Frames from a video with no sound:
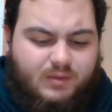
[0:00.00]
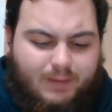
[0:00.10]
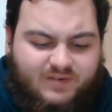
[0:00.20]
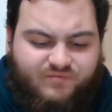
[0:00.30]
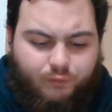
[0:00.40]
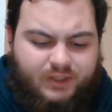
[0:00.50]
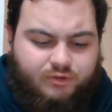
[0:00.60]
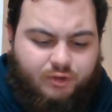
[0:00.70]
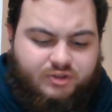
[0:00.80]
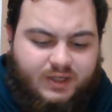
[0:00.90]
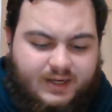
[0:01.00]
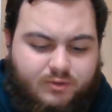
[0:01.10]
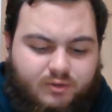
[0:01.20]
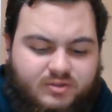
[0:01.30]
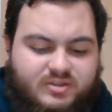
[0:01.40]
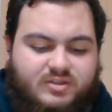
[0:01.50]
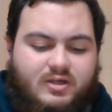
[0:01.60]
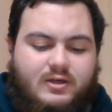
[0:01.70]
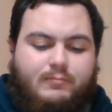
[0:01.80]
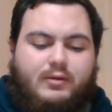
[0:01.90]
Made 42 tackles,
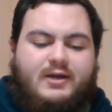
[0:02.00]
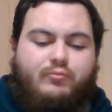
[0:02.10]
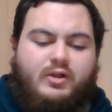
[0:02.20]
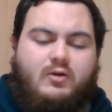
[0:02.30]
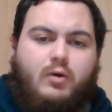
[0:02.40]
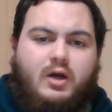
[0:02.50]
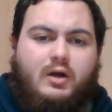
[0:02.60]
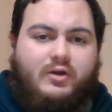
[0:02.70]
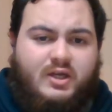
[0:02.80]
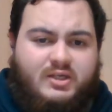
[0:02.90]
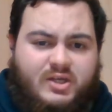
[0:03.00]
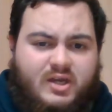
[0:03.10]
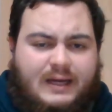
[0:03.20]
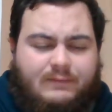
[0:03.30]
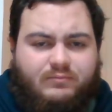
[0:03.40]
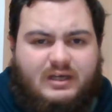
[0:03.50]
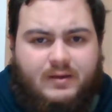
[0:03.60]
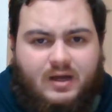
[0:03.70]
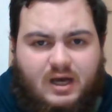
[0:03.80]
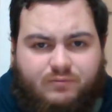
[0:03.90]
played really well. His kicking game from
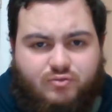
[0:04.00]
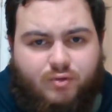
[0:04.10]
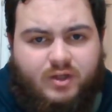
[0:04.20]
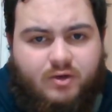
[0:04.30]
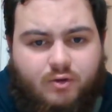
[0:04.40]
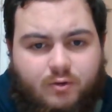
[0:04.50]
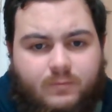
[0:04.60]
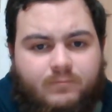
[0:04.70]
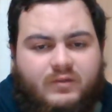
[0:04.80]
dummy half was really good.